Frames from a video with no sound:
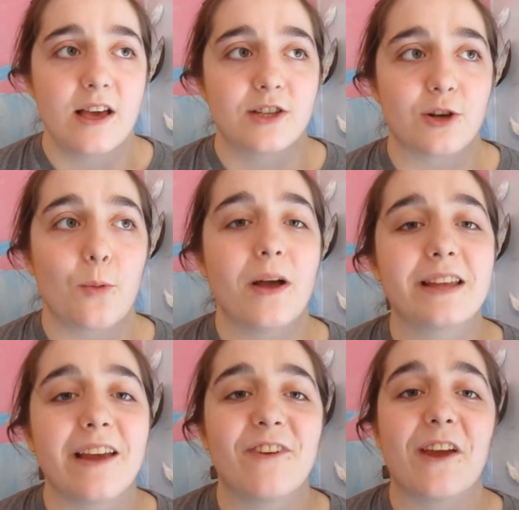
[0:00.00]
So once
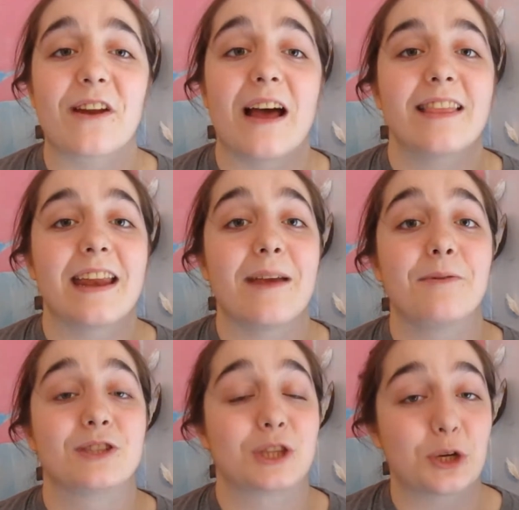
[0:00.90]
I figured out that he
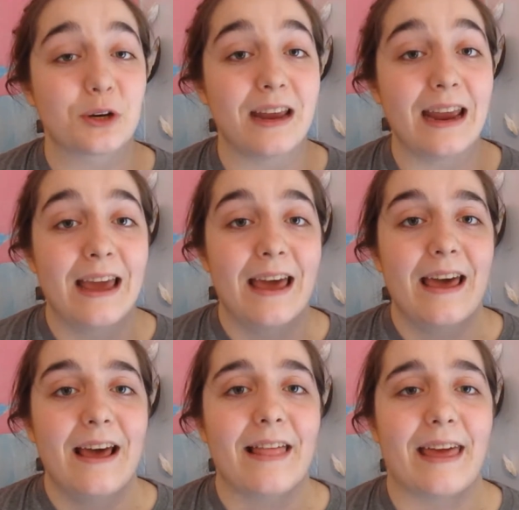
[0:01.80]
was 30,
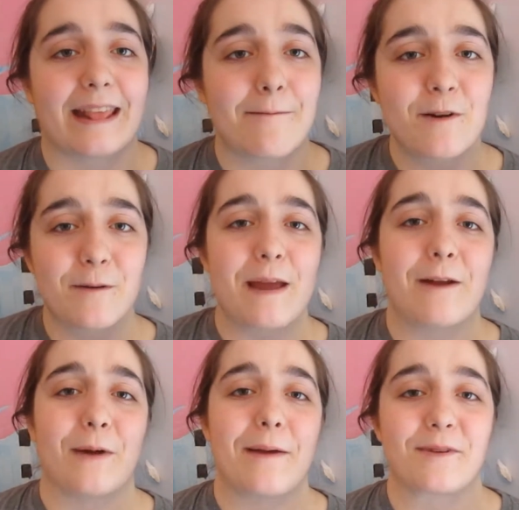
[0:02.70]
like, the book
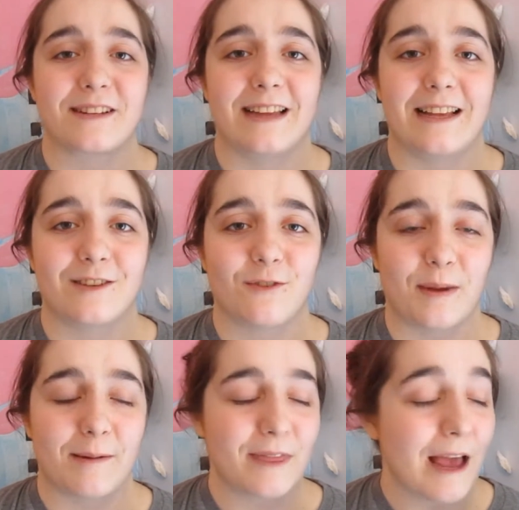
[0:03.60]
made way more sense for
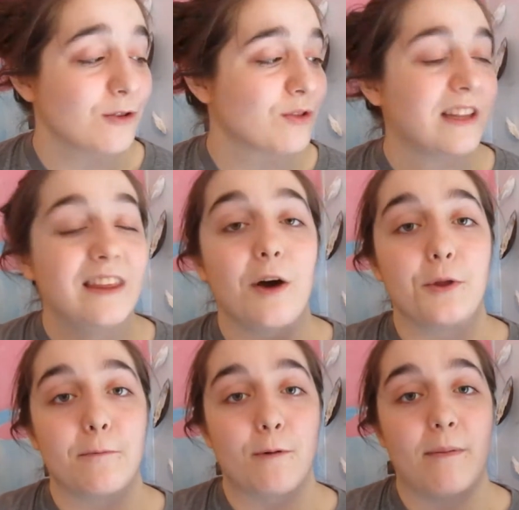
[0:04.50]
me. But that was really the
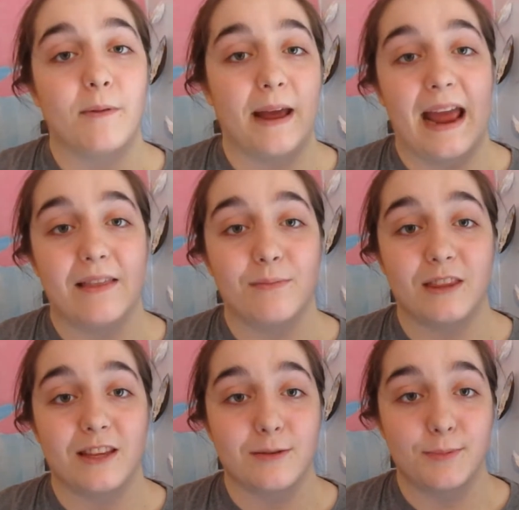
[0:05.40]
only problem I had
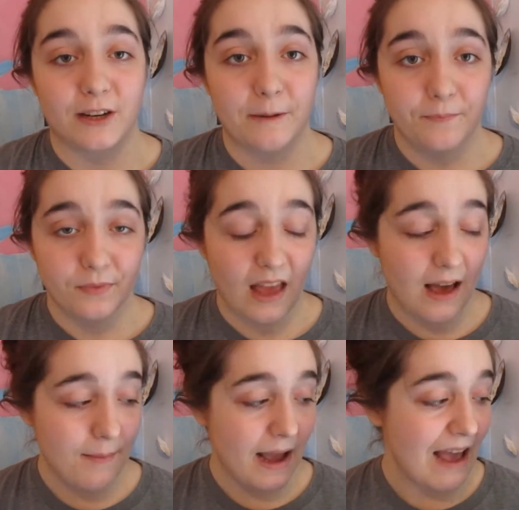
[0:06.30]
with this book.
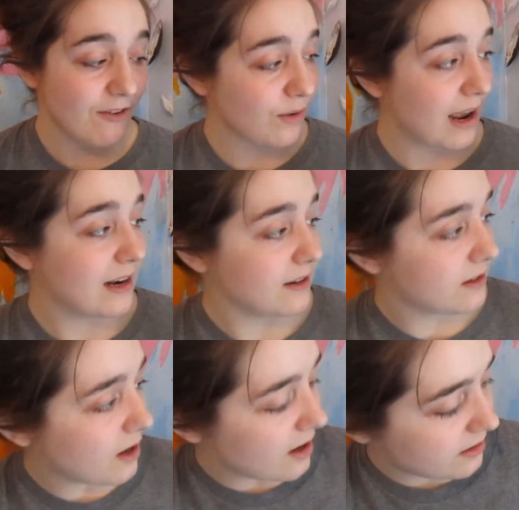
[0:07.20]
I haven't read
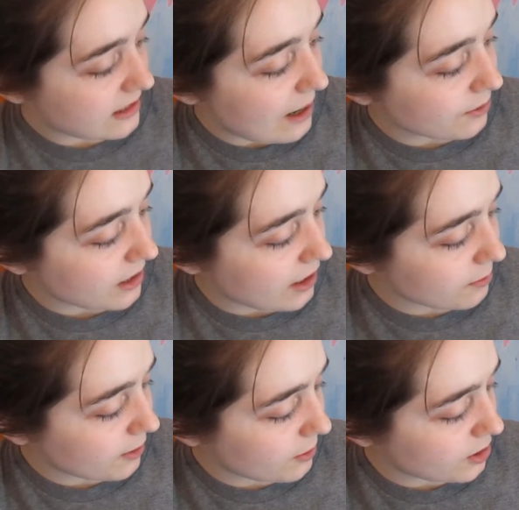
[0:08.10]
Towell's other
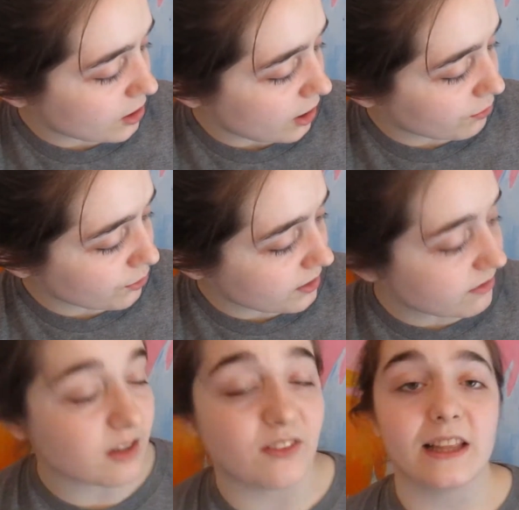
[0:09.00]
book, which is called Rules of
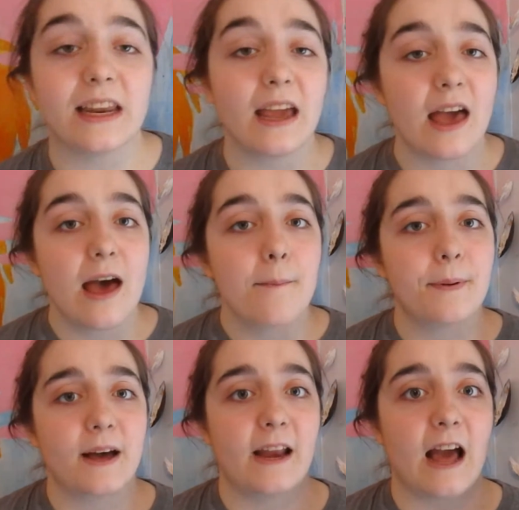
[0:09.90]
Civility,
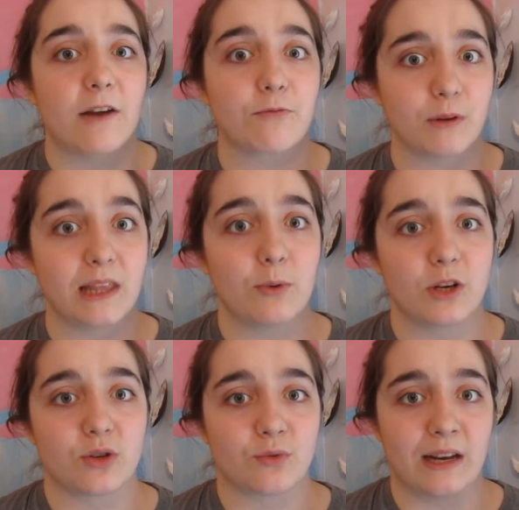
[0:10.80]
but I really want
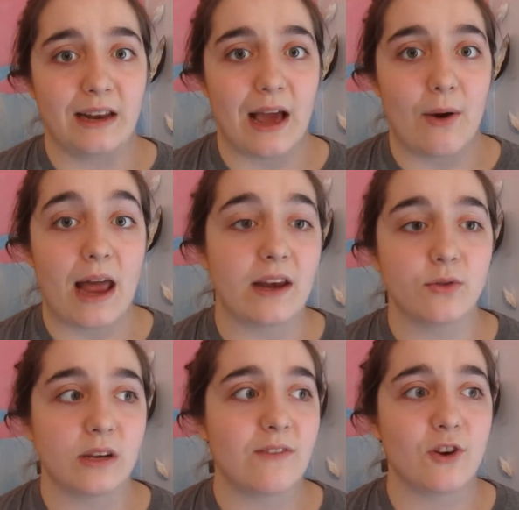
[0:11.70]
to read it now. I
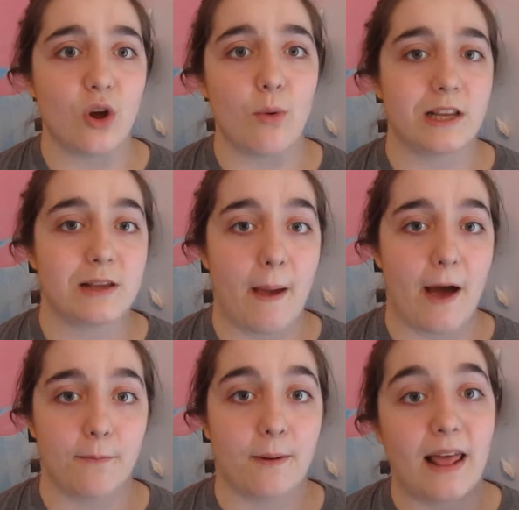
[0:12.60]
don't even know what it's
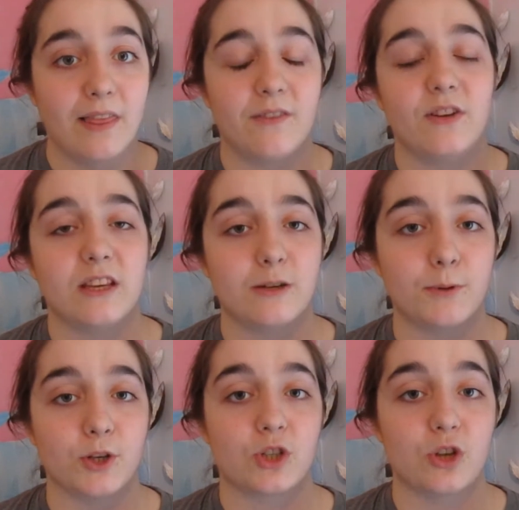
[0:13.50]
about, but I love this
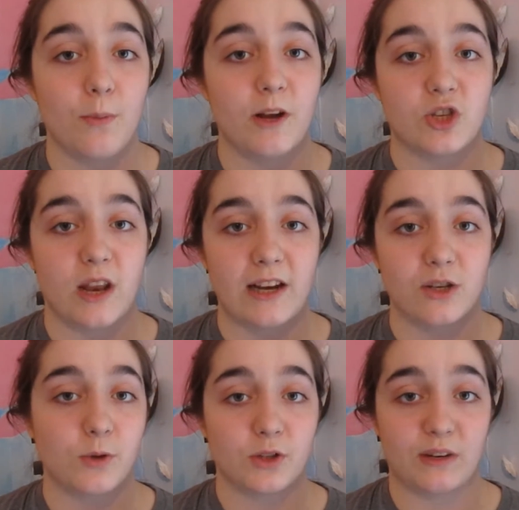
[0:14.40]
book so much that I
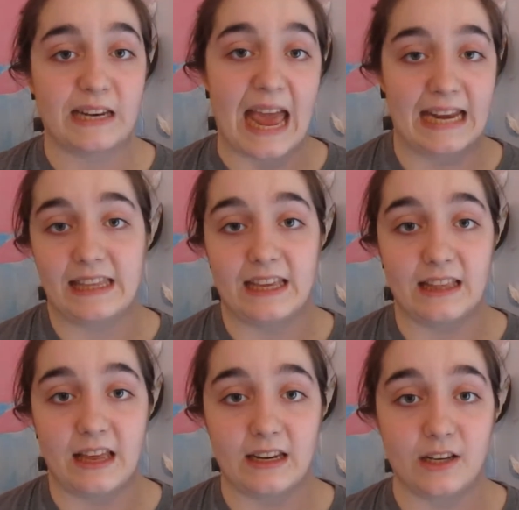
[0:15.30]
just want to read anything
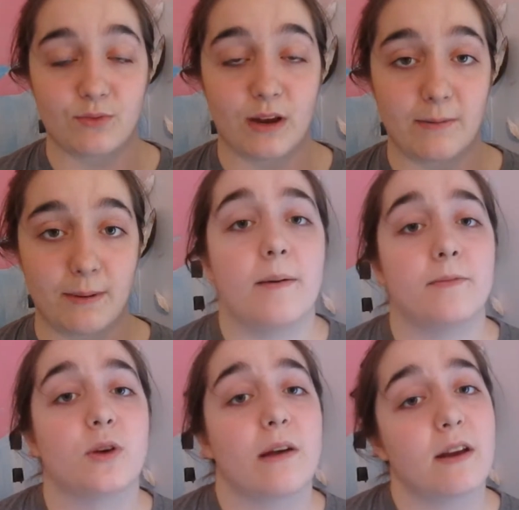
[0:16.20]
that he's written.
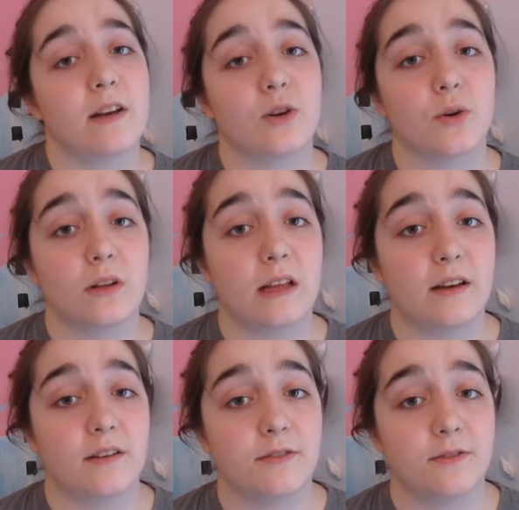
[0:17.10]
So I read a total
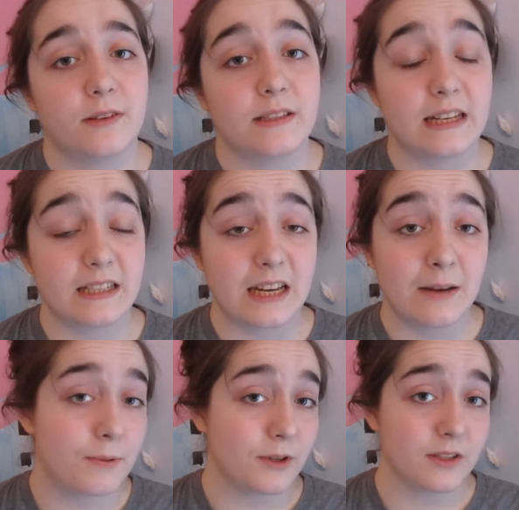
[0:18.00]
of
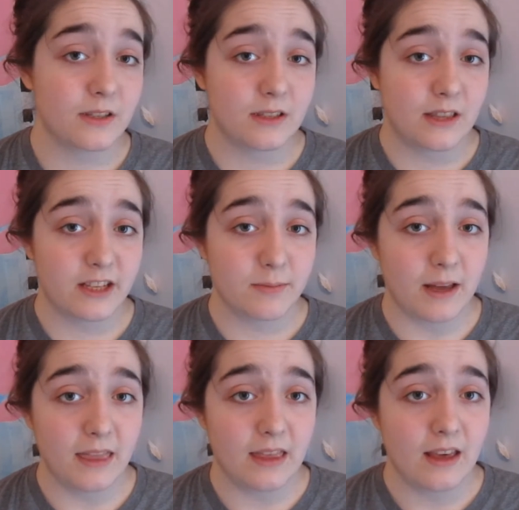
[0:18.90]
16 books this
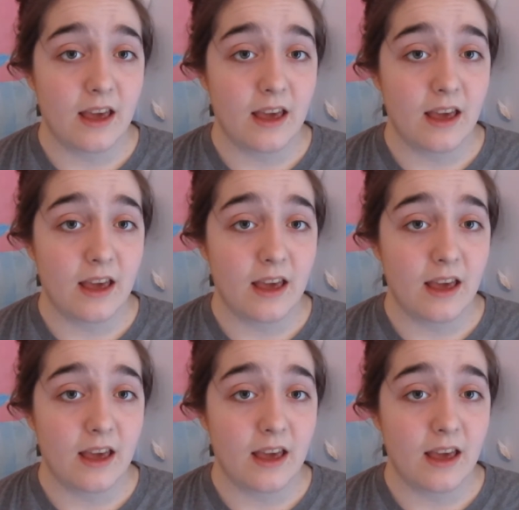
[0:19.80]
month.